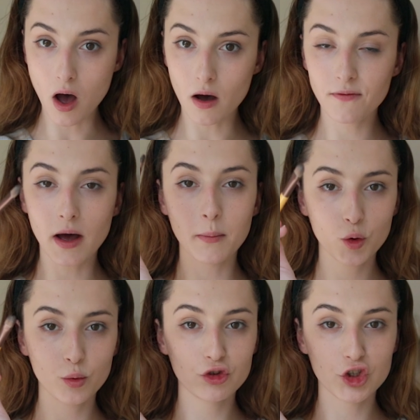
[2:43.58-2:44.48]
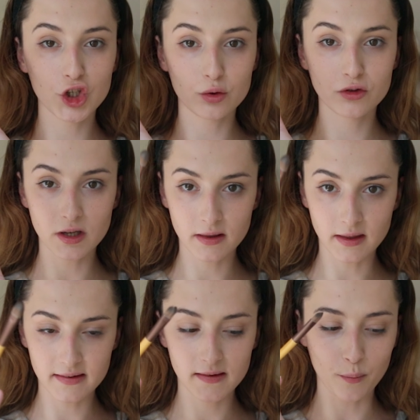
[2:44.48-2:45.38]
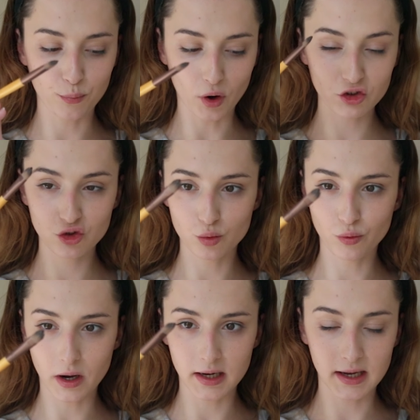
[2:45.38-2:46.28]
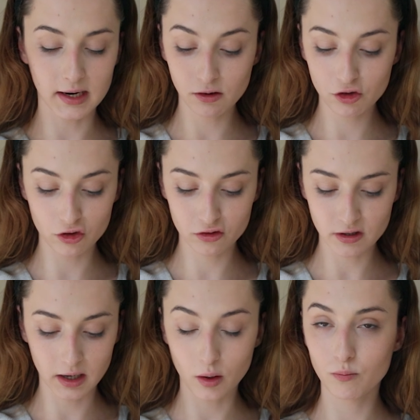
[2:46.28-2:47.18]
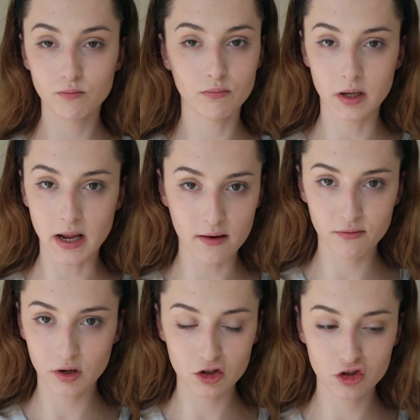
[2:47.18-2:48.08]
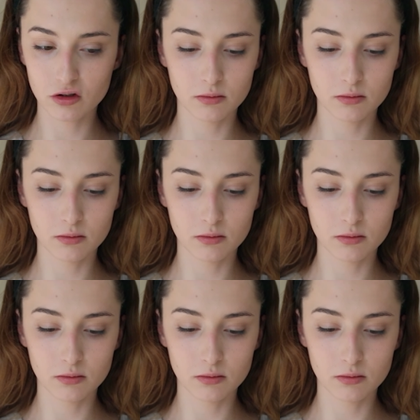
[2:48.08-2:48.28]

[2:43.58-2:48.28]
off, I'm going to use this brush right here, just an average